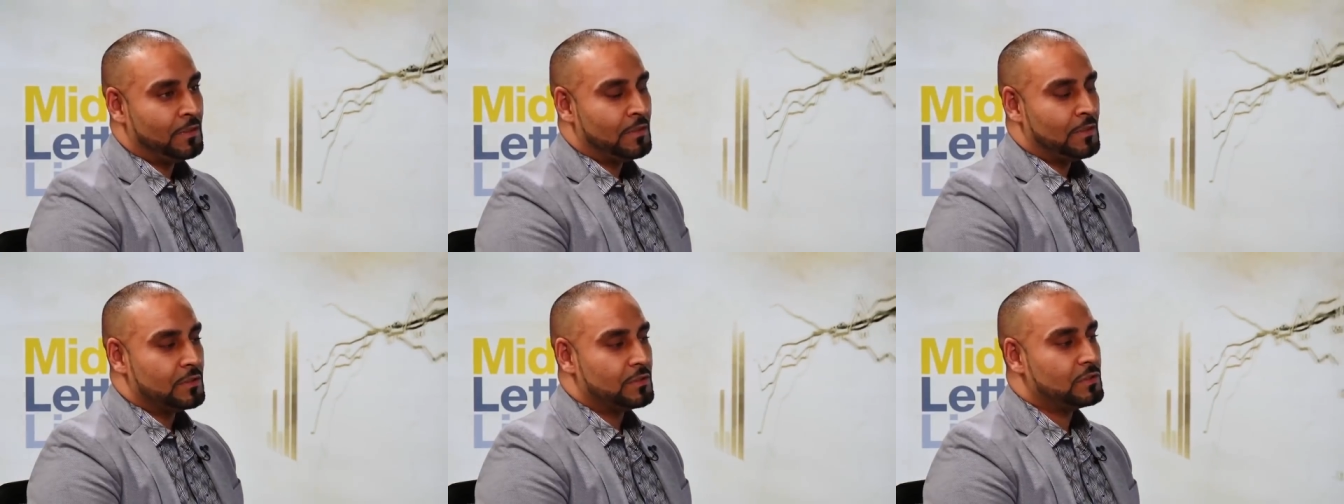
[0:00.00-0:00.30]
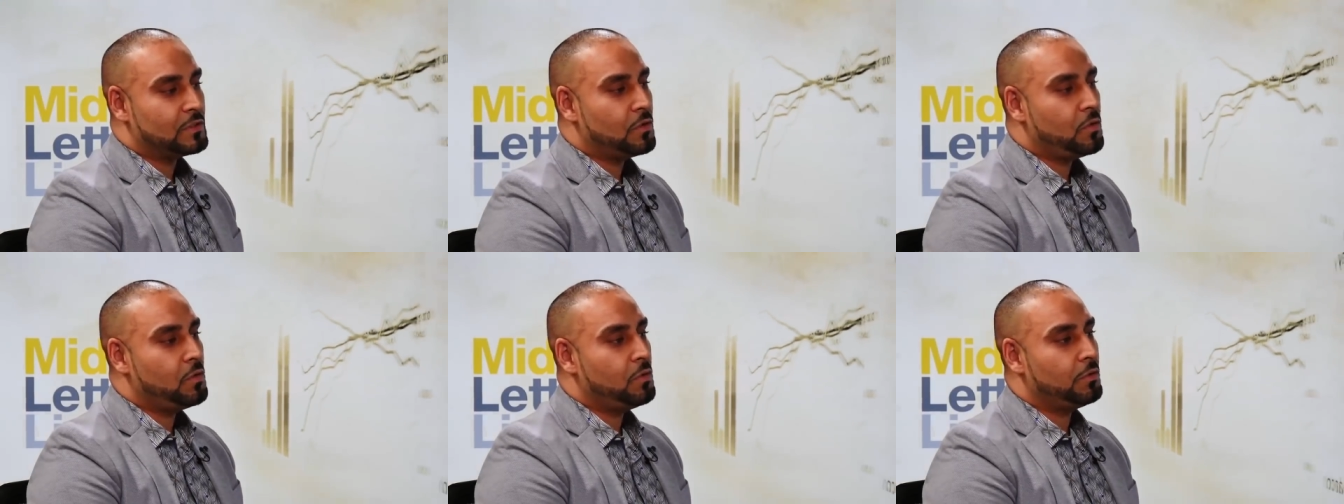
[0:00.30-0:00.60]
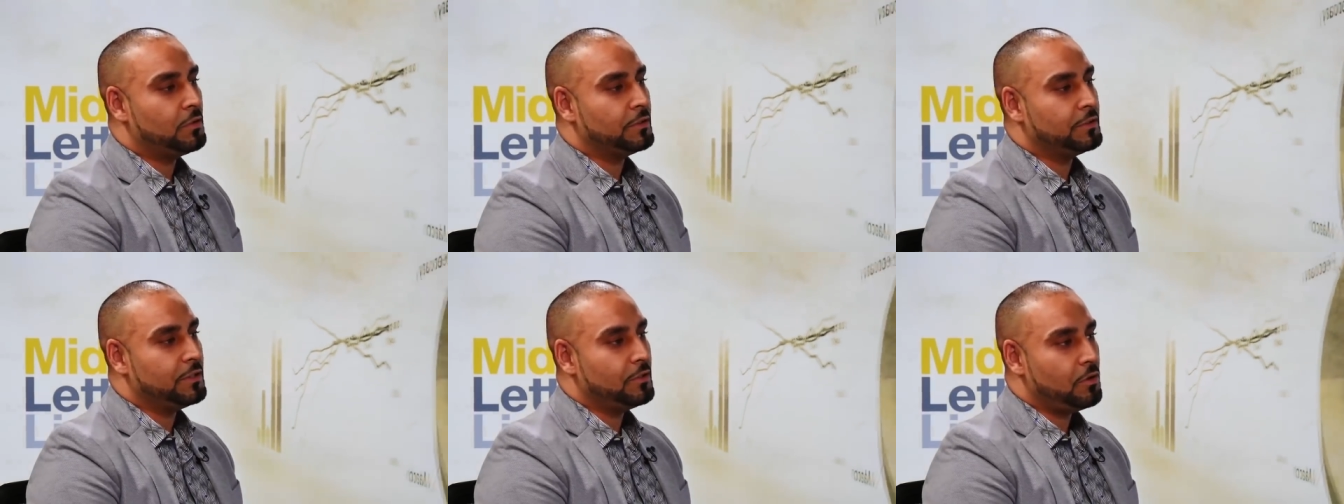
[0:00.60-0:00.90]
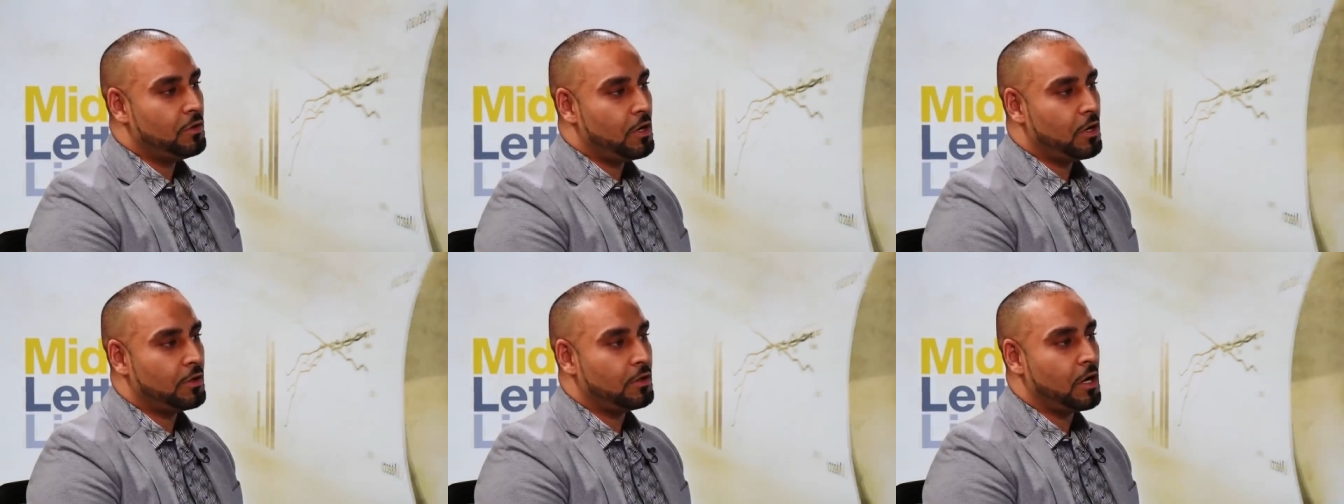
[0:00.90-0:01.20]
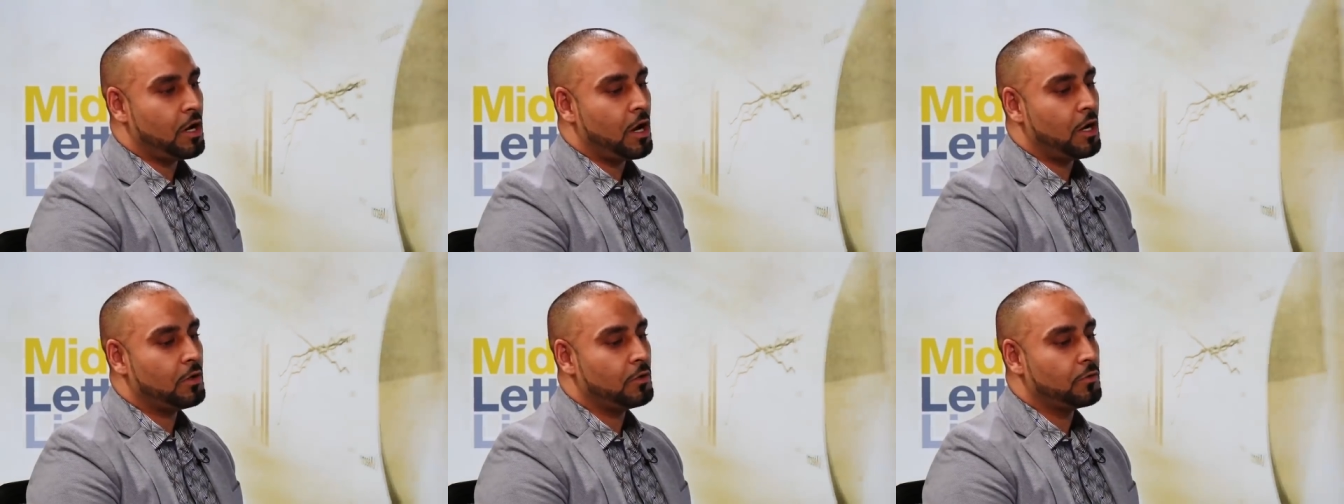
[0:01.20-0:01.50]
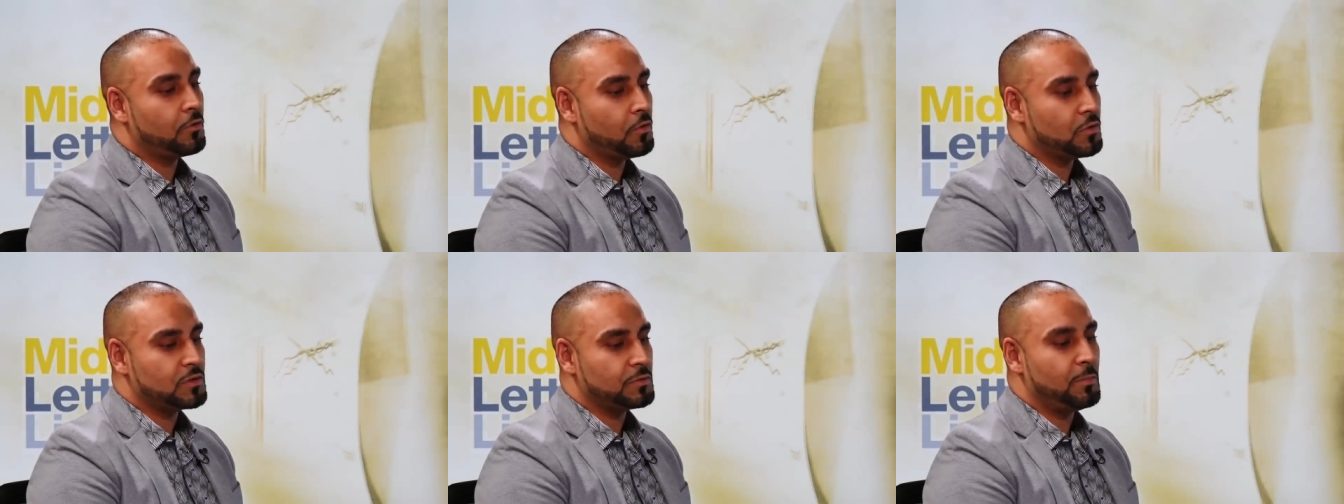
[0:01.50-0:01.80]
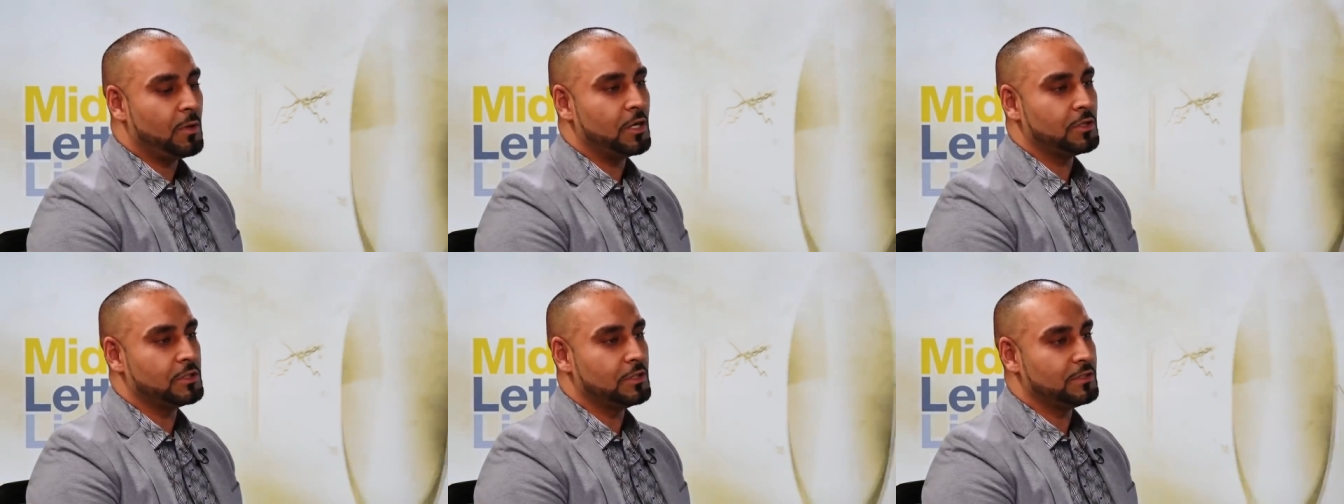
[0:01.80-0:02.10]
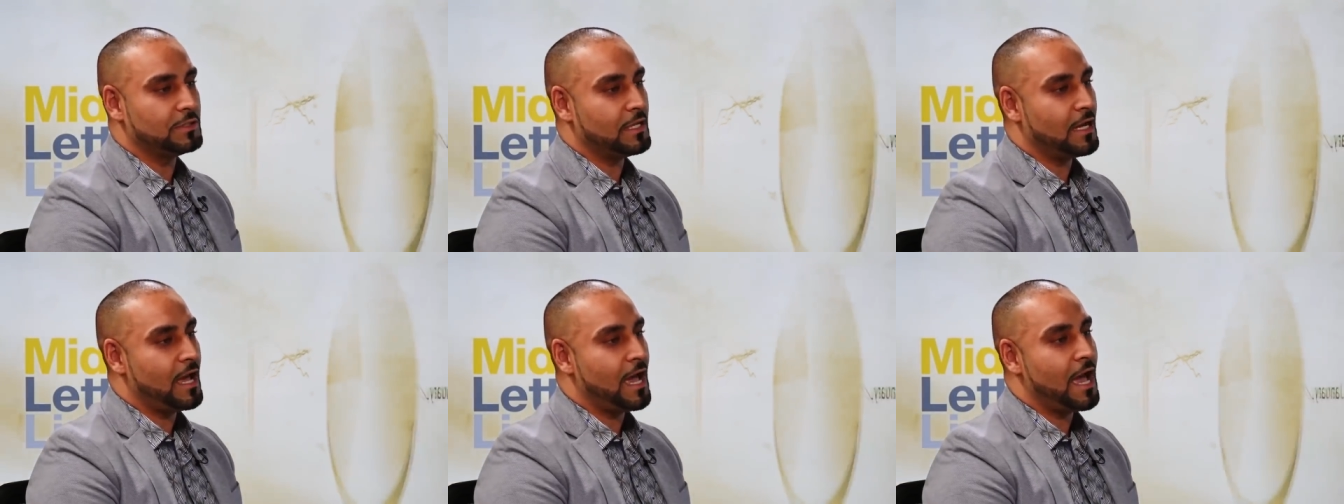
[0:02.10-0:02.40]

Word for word: So, you know, our, our gross margins are